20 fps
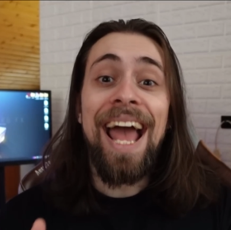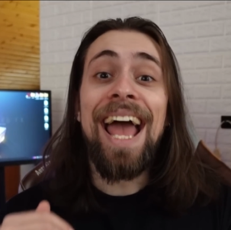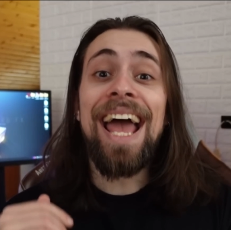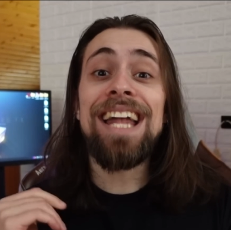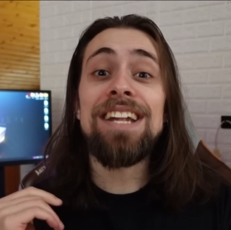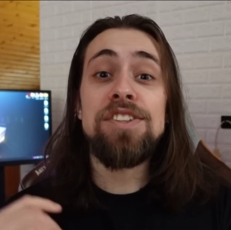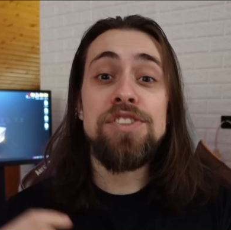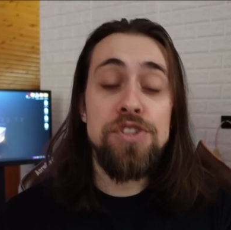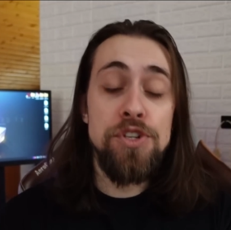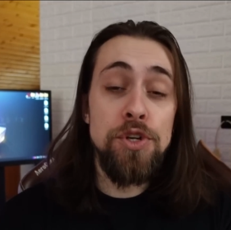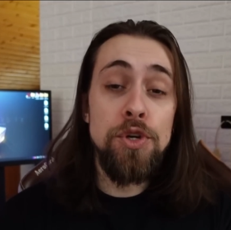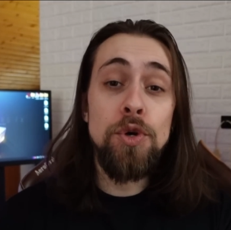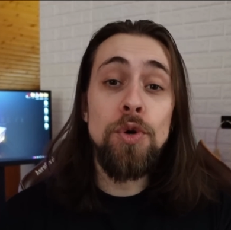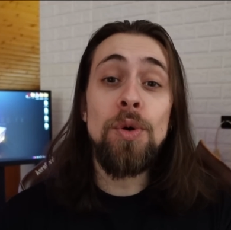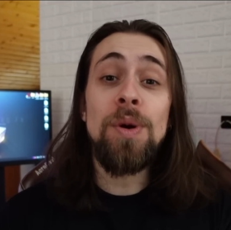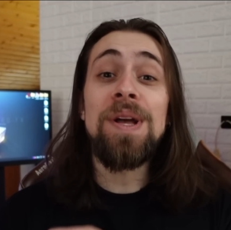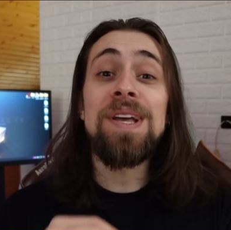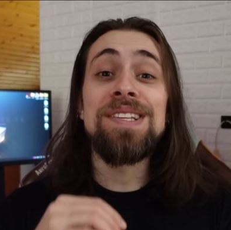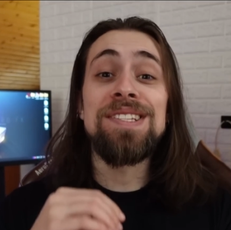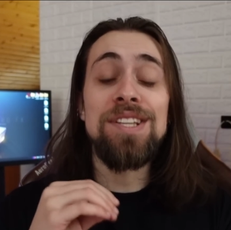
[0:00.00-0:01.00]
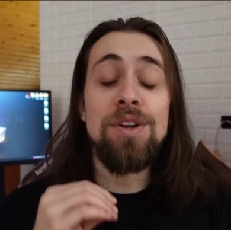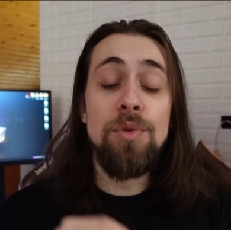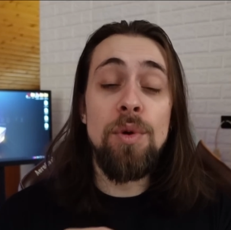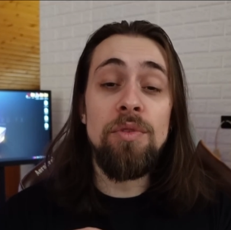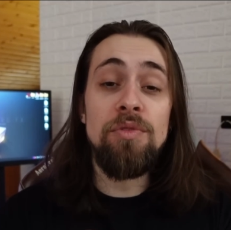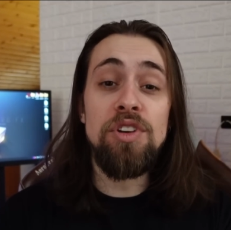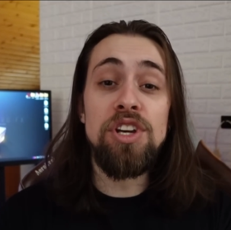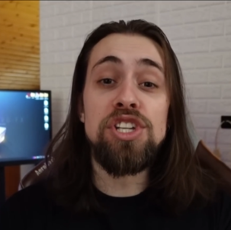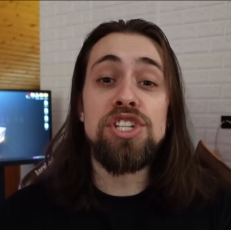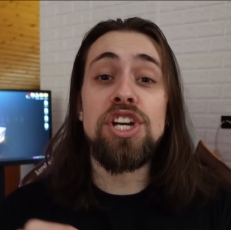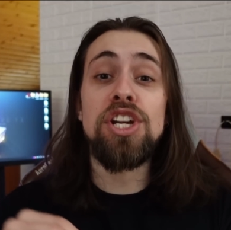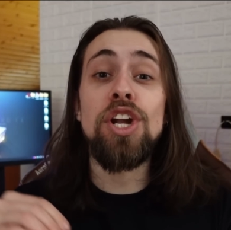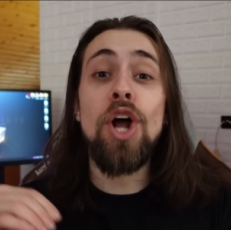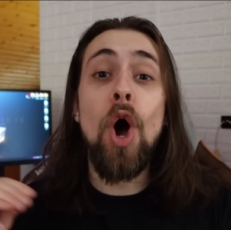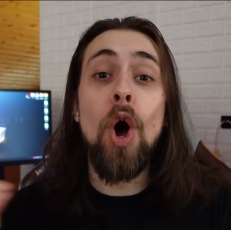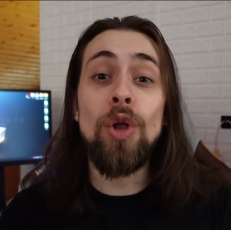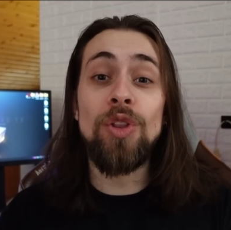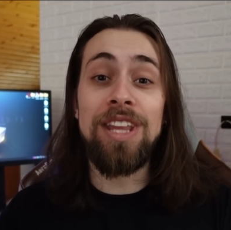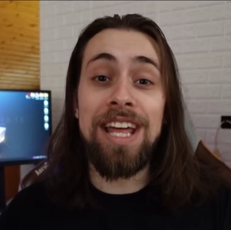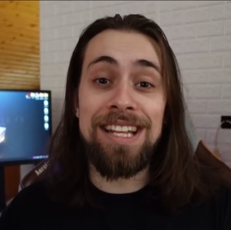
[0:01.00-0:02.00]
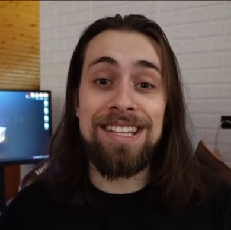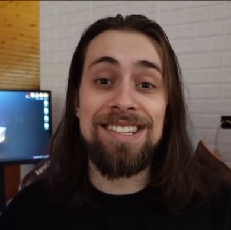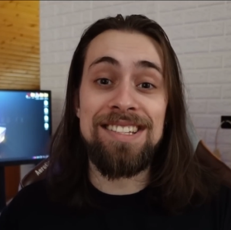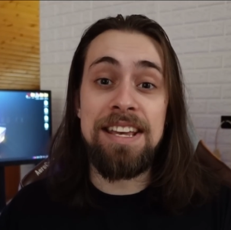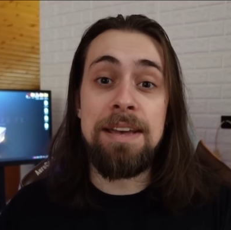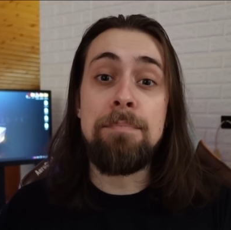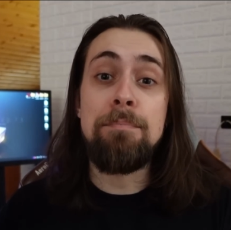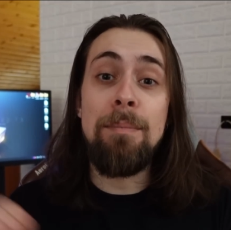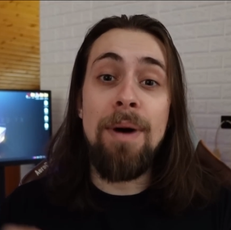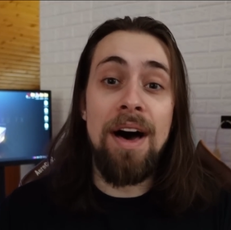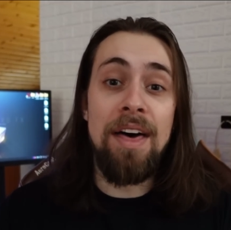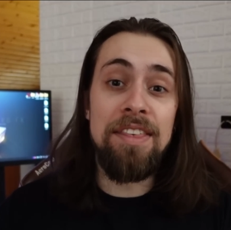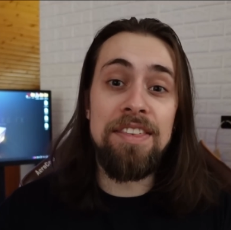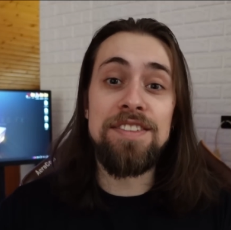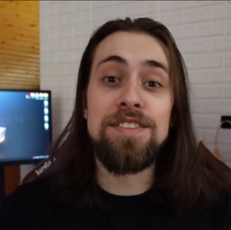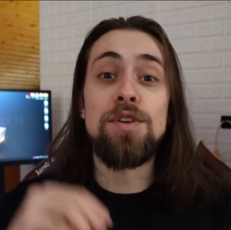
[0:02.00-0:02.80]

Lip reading: and 2 is the revision on that same month,